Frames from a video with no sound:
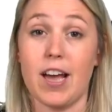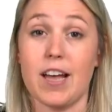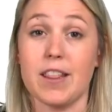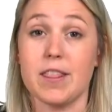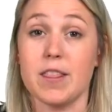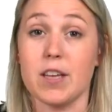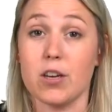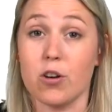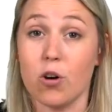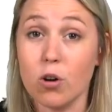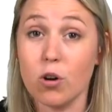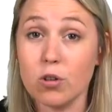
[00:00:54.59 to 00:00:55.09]
at
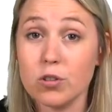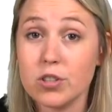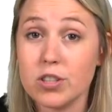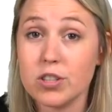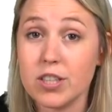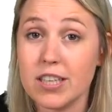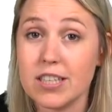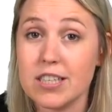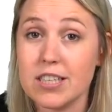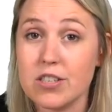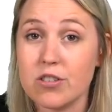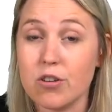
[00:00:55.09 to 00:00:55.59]
the
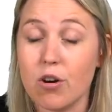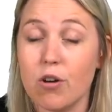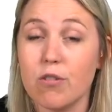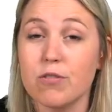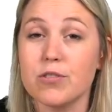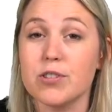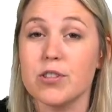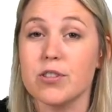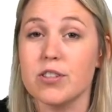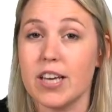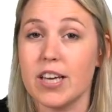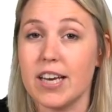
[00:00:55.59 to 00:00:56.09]
content of
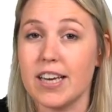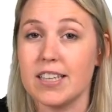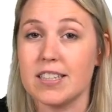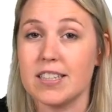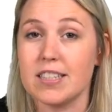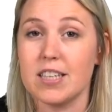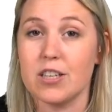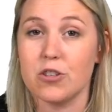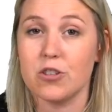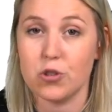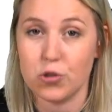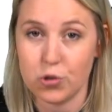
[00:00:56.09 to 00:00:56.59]

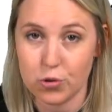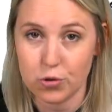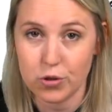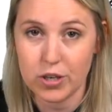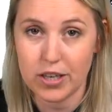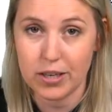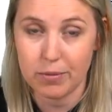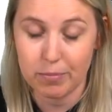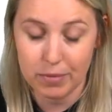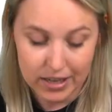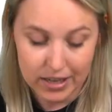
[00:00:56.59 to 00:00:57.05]
today's stream.